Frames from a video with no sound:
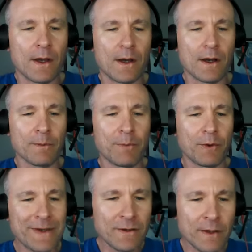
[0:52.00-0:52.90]

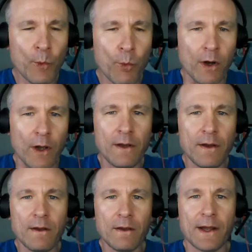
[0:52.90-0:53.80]
But reason number
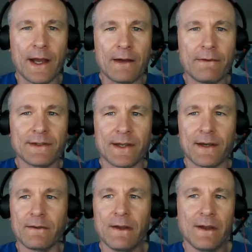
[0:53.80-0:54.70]
one that I have is
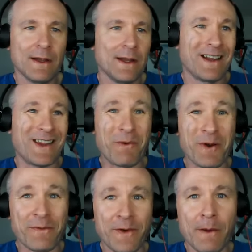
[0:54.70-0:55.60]
that they
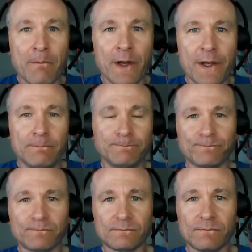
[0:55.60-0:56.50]
want to free up money
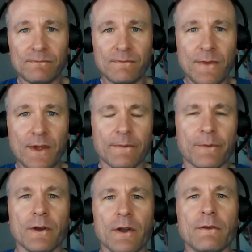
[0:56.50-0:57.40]

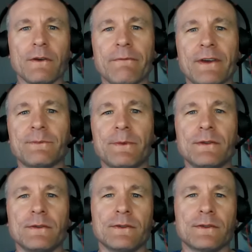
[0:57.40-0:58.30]
for another
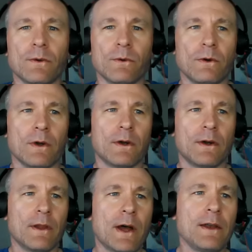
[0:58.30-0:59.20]
investment. So
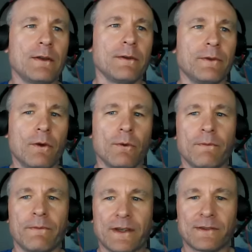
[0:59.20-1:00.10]
a lot of note
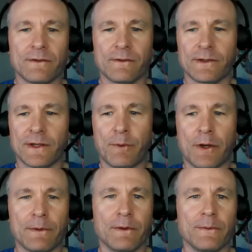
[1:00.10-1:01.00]
investors, I'd say
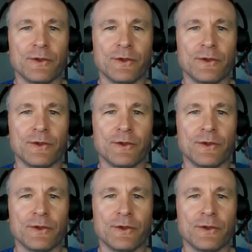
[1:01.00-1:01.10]
probably the